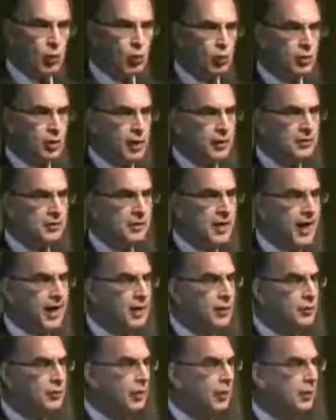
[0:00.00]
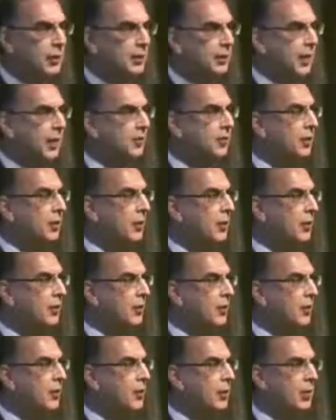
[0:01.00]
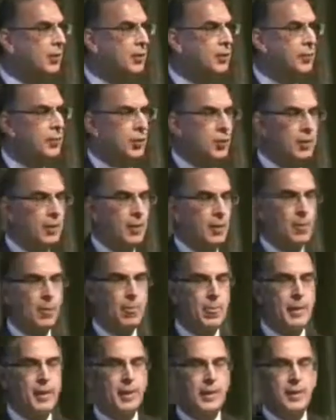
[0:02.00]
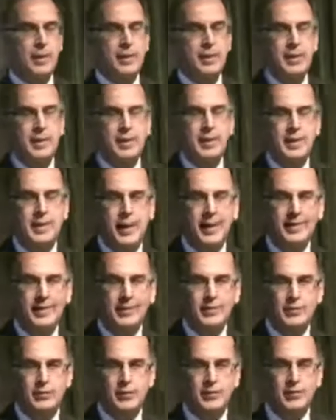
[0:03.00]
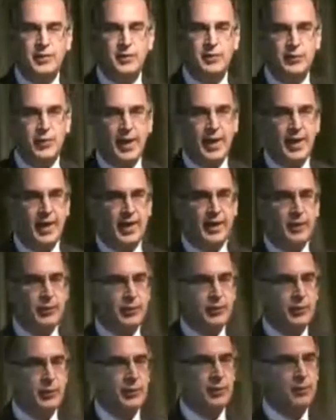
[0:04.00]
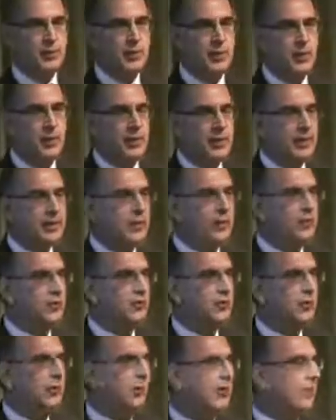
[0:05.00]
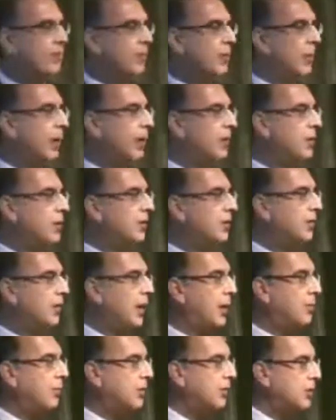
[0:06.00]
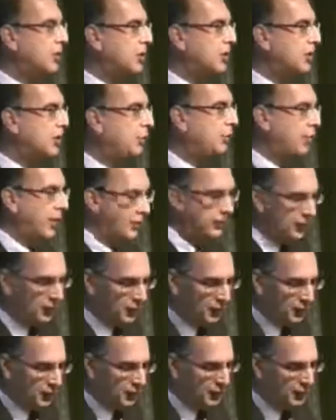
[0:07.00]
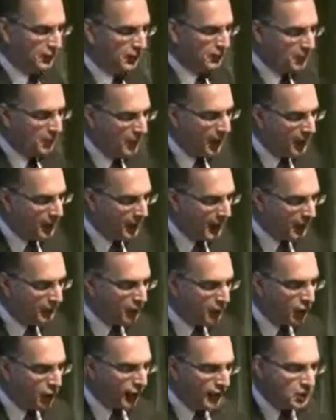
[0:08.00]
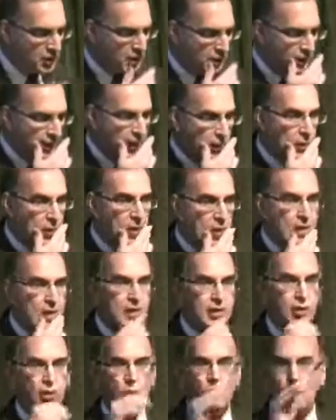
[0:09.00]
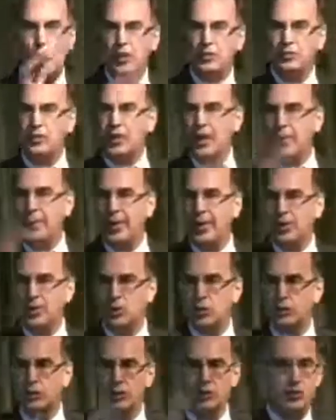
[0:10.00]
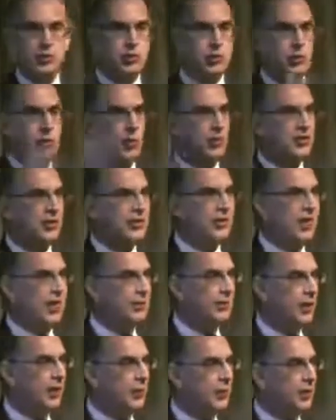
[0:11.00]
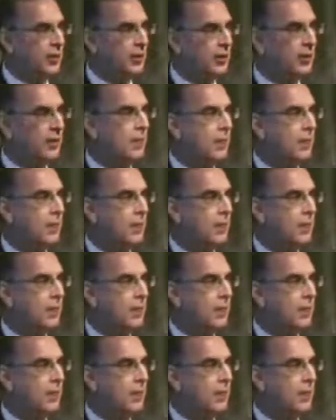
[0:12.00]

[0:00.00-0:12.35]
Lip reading: One other data from the Putnam book. In 1955, they did a survey of Americans about religious preferences. And they asked a question about, what denomination or religion do you most identify with?